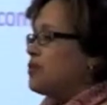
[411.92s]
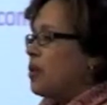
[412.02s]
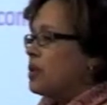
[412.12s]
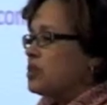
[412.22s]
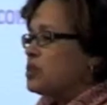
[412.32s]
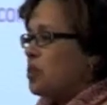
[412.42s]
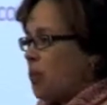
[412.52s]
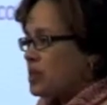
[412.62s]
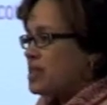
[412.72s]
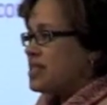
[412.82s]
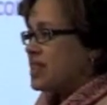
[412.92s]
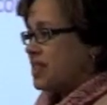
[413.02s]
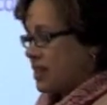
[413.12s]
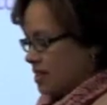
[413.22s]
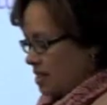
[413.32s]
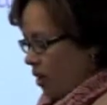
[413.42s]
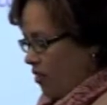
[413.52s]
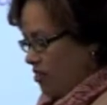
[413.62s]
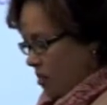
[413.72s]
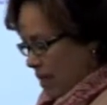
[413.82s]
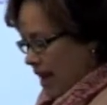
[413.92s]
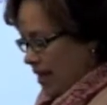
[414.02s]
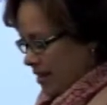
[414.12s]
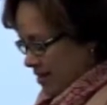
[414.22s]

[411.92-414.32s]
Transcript: focused towards the 16th of May.